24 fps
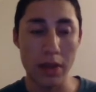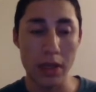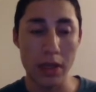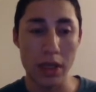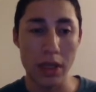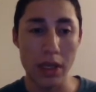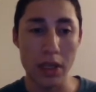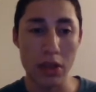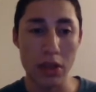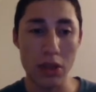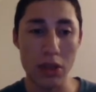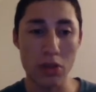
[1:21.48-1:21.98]

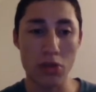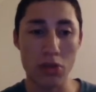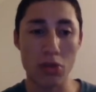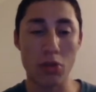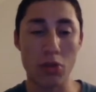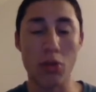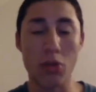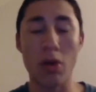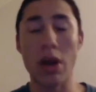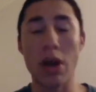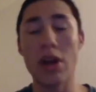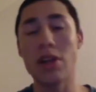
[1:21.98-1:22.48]
This
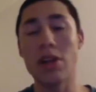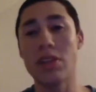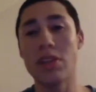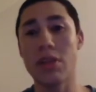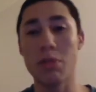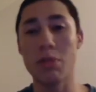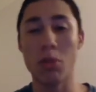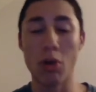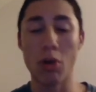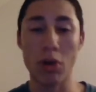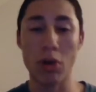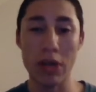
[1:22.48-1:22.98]
requires a
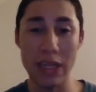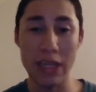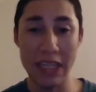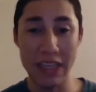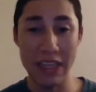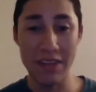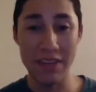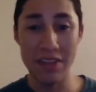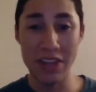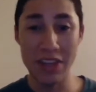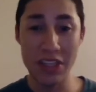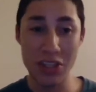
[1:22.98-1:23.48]
more
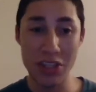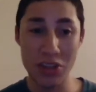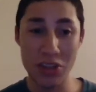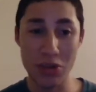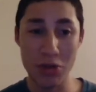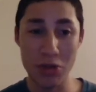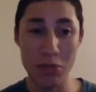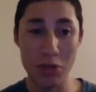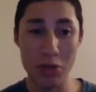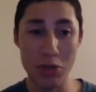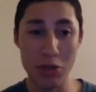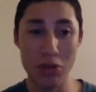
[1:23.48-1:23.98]
even
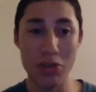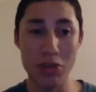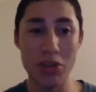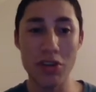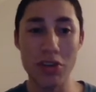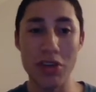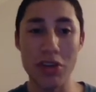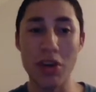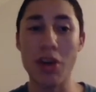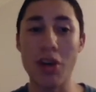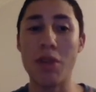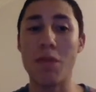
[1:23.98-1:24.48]
distribution
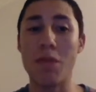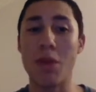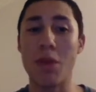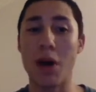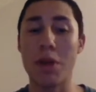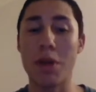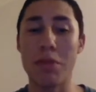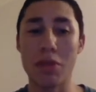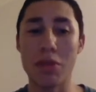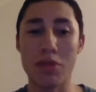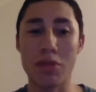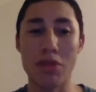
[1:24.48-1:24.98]
of
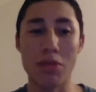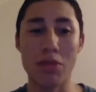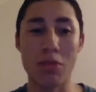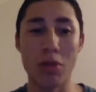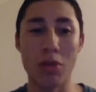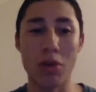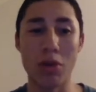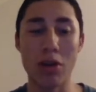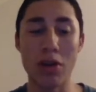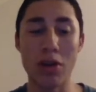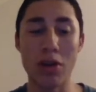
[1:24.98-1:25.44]
popular support.